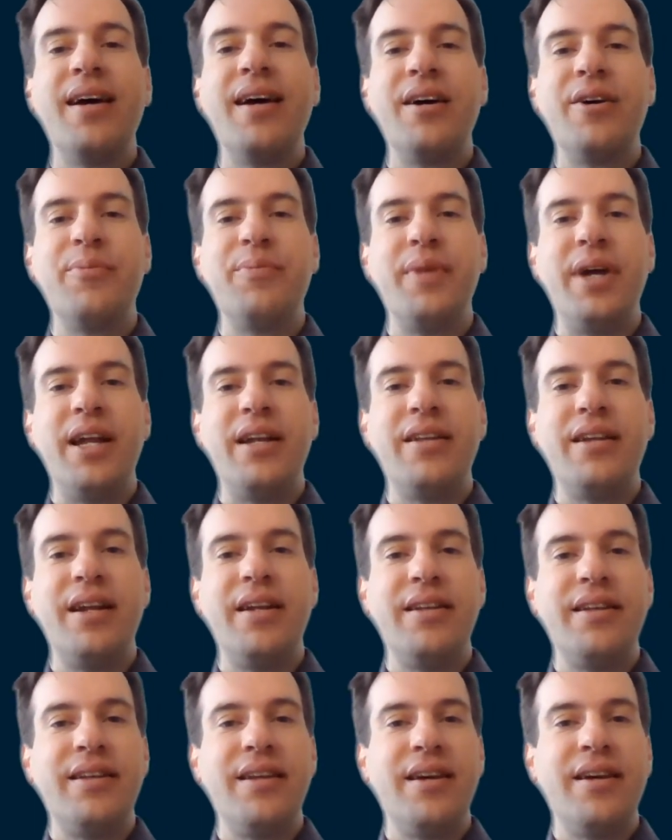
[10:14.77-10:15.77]
And
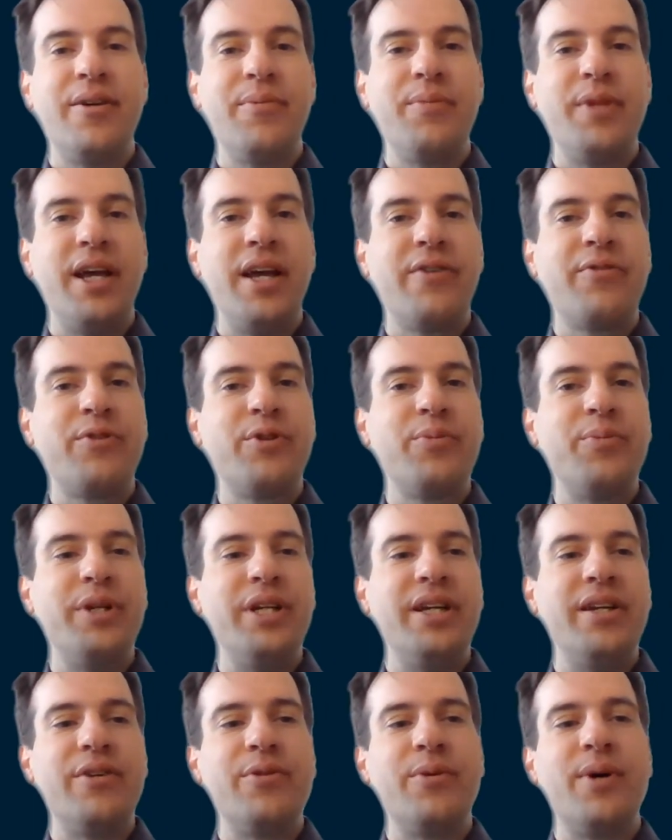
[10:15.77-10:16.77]
then they have to
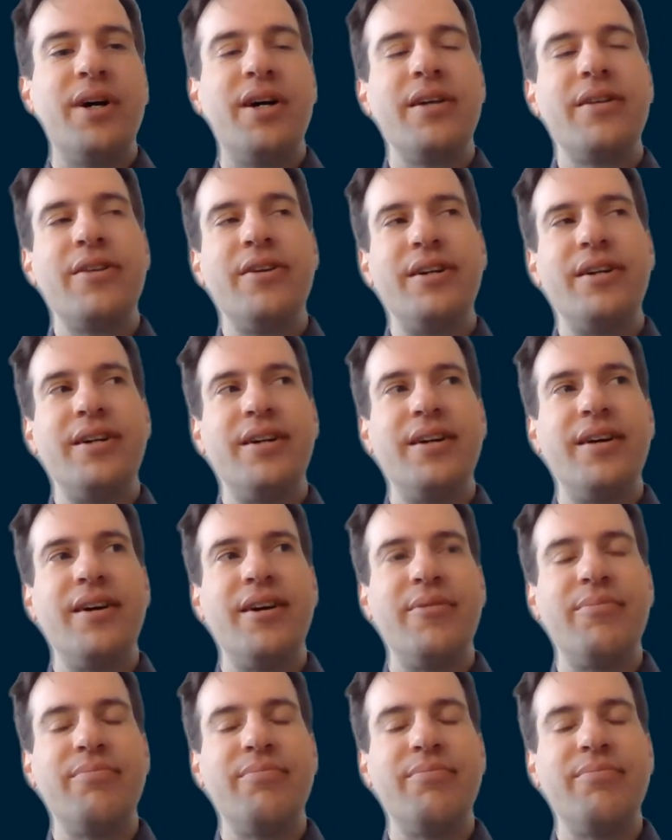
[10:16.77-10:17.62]
be in rather